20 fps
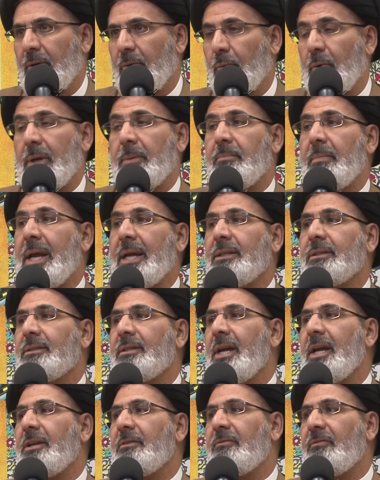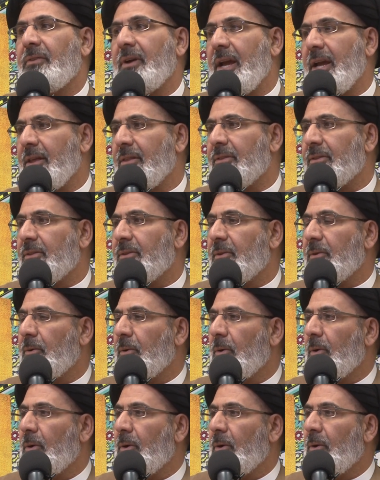we maintain faith
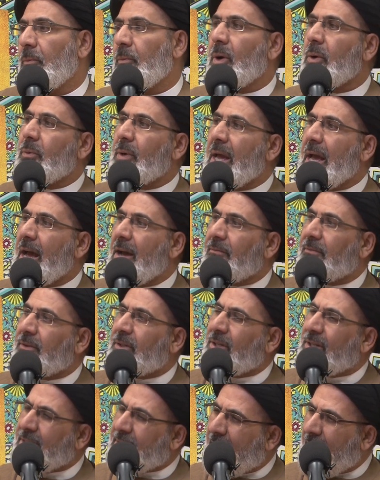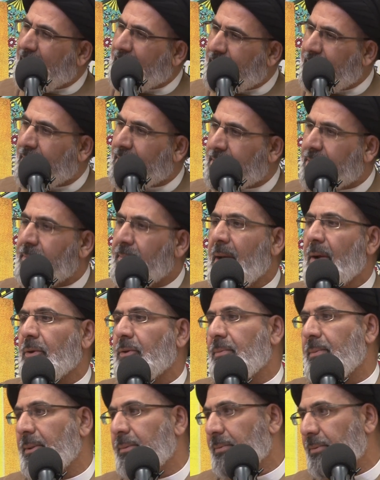when we have good ideas
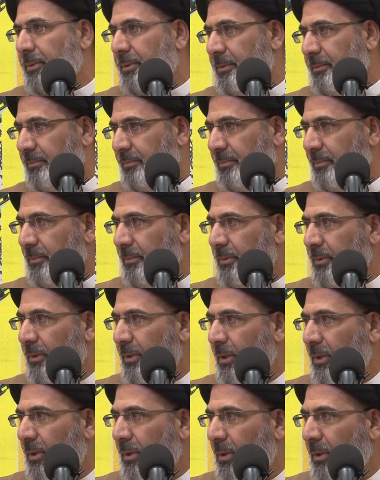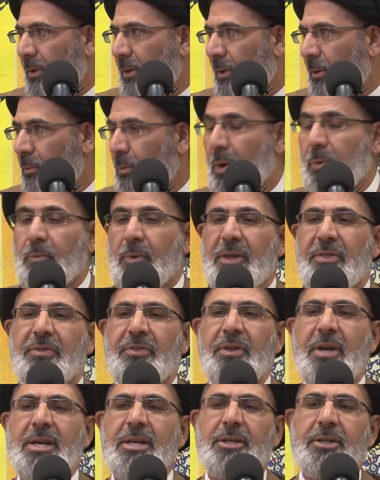about people, when we
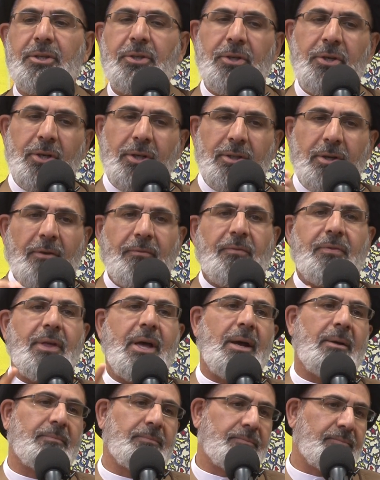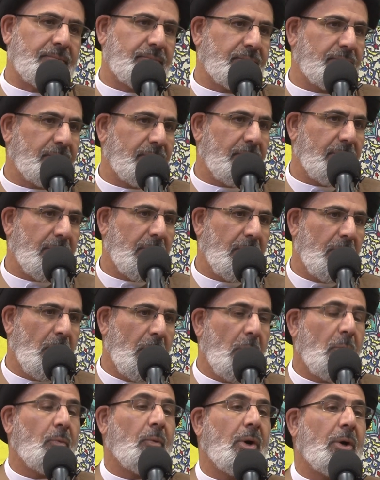think good of them,
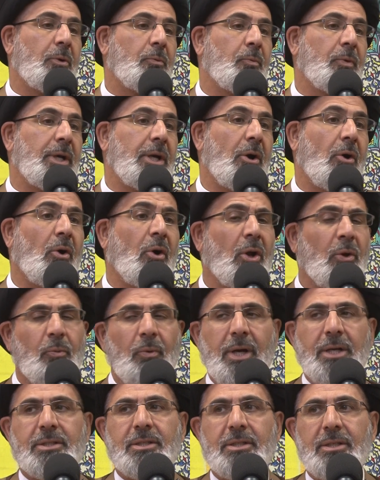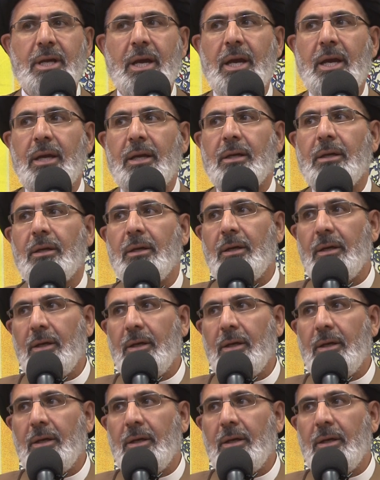when we always say,